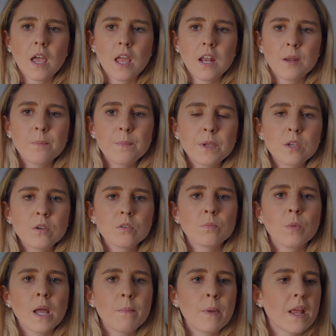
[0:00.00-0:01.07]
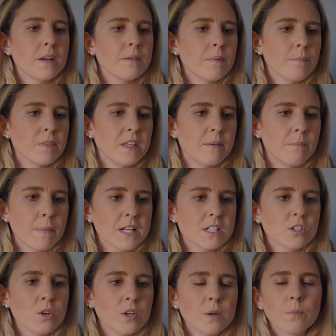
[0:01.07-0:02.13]
and abu- and the
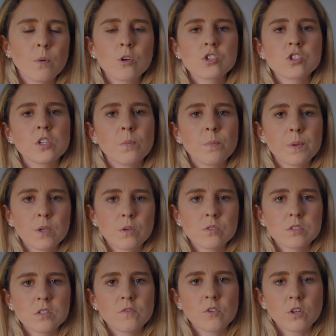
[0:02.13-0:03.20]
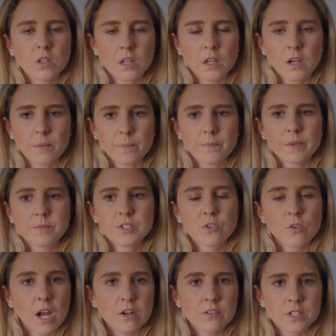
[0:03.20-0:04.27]
mental and emotionally abusive um,
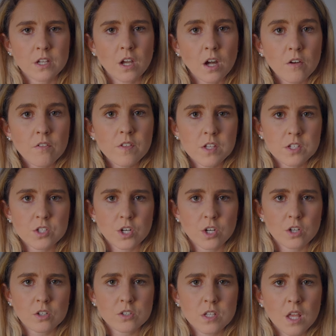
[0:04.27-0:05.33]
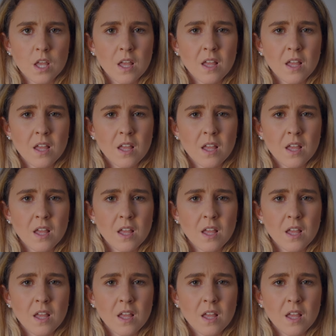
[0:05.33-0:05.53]
surrounding of these girls